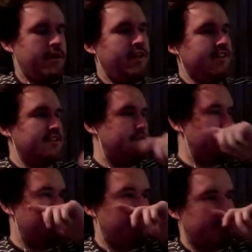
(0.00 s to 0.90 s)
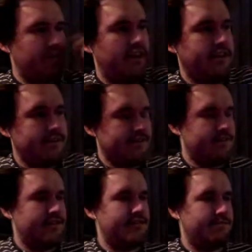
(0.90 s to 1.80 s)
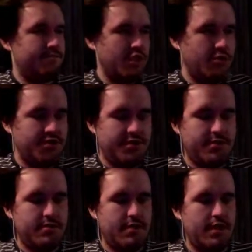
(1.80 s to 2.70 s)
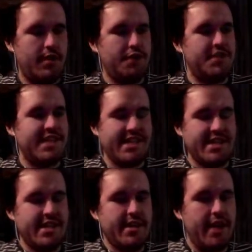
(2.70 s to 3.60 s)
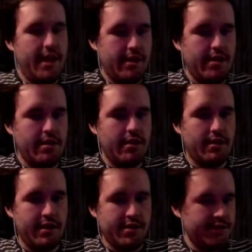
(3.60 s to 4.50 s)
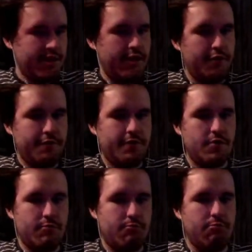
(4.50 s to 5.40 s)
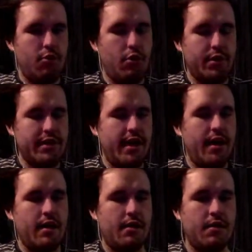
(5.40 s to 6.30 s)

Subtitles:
at least very much like to use a lot of PE and NE and just kind of roll with that.